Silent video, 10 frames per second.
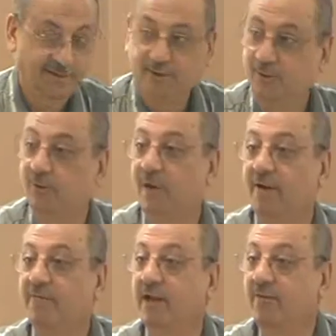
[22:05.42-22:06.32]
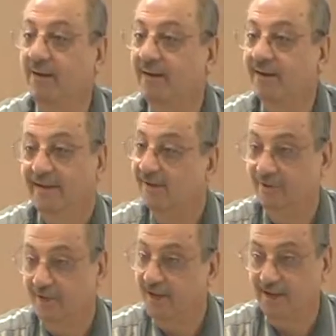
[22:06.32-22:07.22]
You have never
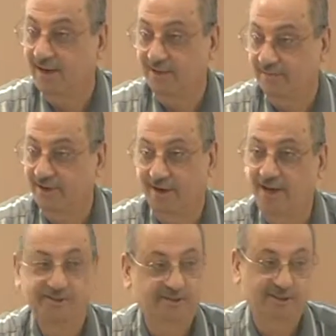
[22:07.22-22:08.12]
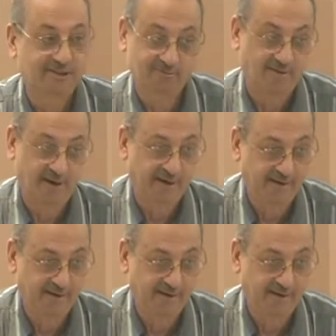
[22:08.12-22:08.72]
realized this. Why?